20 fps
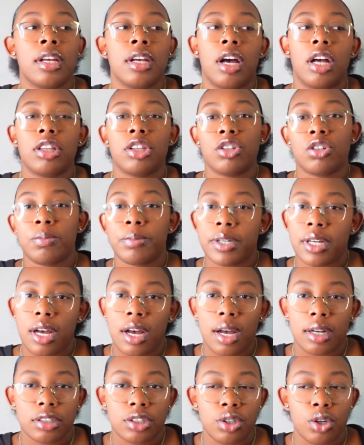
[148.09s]
a little bit of
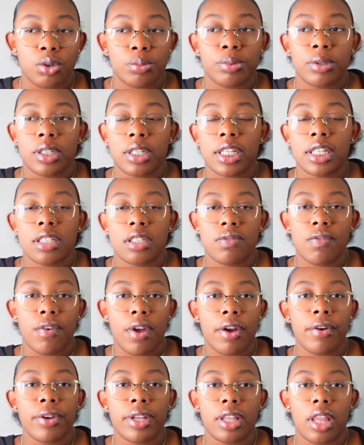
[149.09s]
October, it's
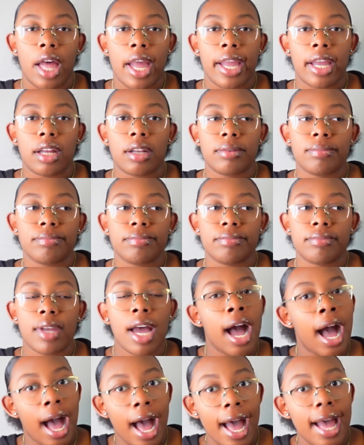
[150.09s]
very like
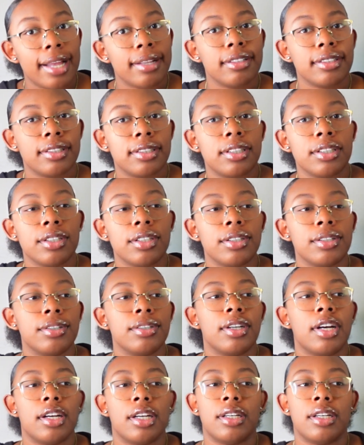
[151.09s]
hot still,